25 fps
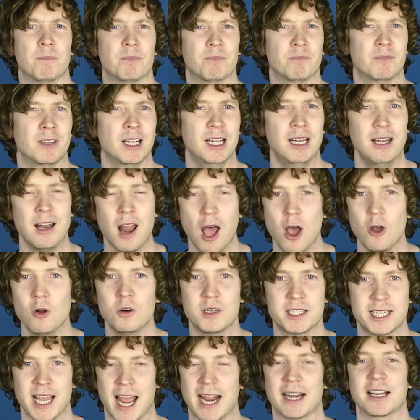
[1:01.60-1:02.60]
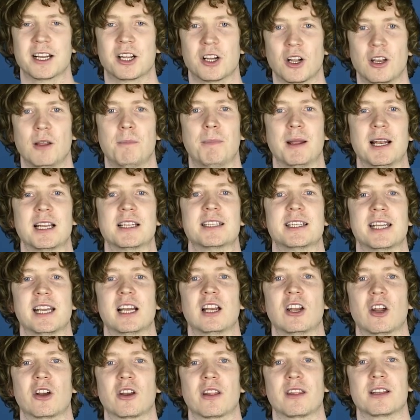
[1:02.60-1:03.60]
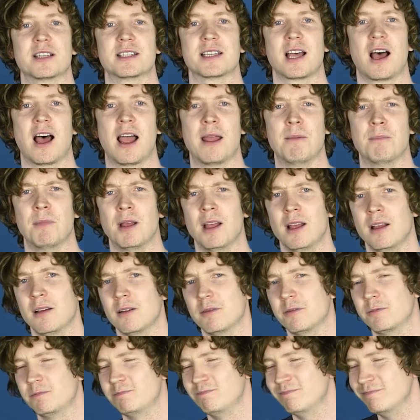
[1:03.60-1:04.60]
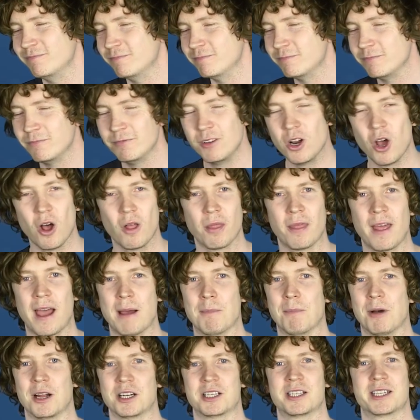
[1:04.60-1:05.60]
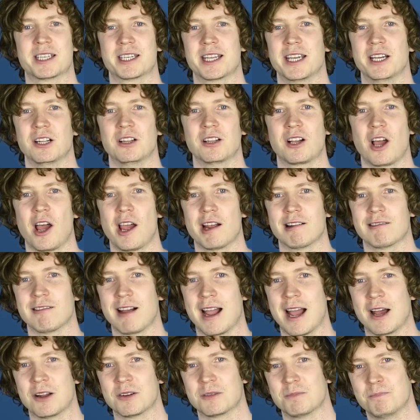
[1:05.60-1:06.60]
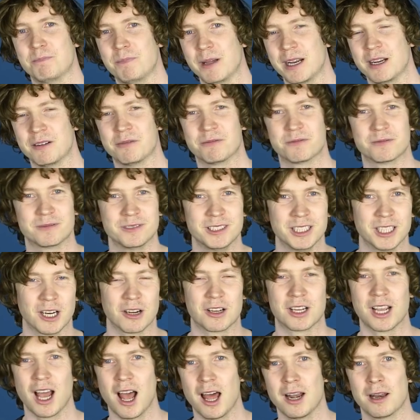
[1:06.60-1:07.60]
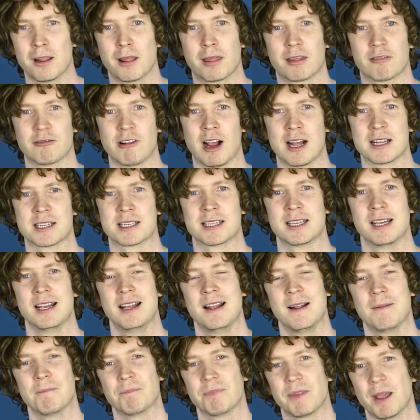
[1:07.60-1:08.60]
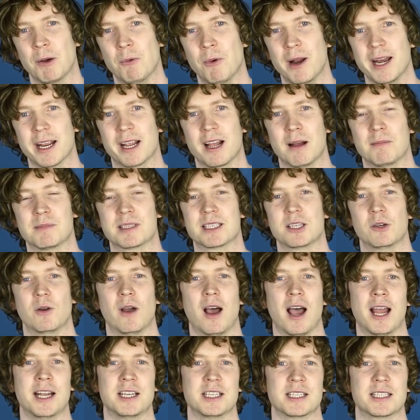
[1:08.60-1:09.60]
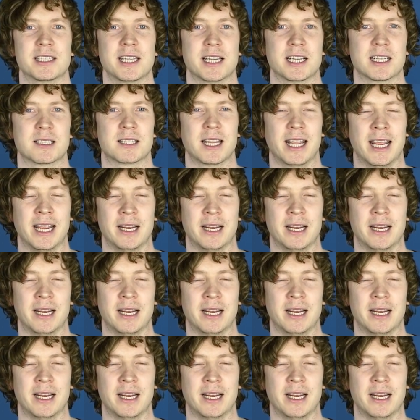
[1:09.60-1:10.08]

low technical ability a lot of the time, not that much skill going around, bit of you know cut and thrust. And when it comes to it, I just think